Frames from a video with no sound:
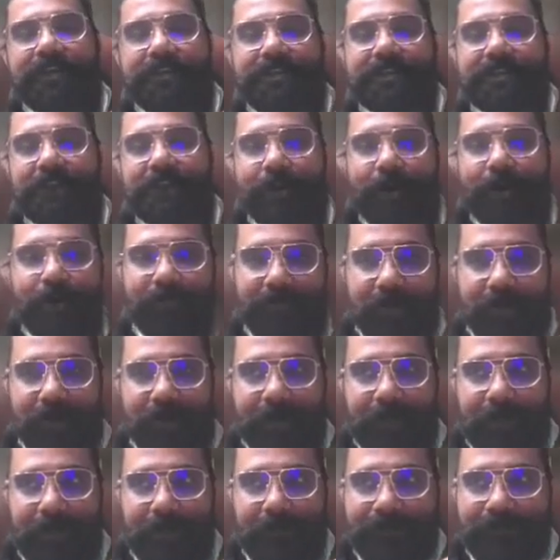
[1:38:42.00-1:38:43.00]
instead of
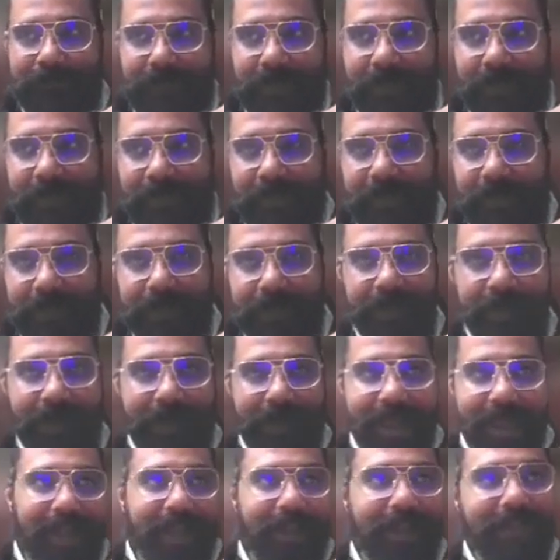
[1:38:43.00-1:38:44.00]
a
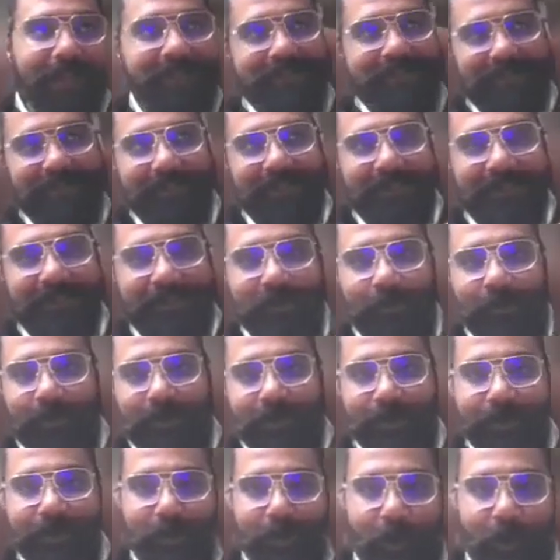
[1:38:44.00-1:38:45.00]
LLC or a